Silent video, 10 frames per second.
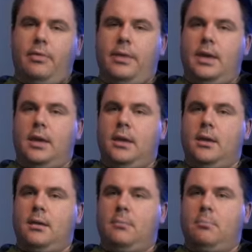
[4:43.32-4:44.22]

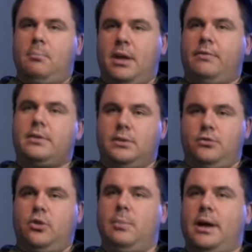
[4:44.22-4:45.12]
The benefits and
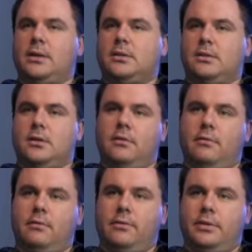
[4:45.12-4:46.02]
drawbacks
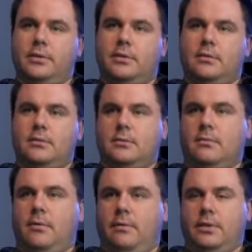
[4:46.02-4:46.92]
of the
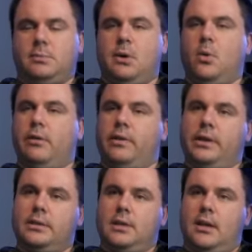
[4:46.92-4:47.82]
of the spell weaving
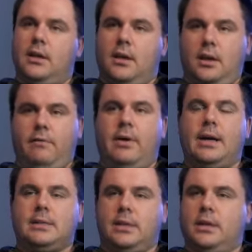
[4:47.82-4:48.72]
is that it
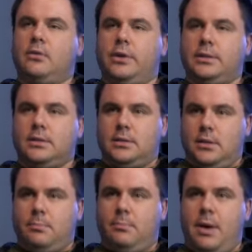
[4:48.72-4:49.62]
vastly increases
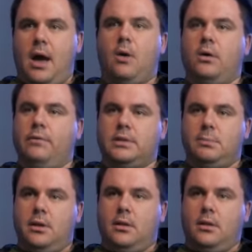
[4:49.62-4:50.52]
the power of the
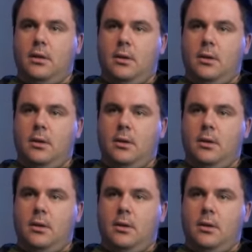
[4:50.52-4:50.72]
spell,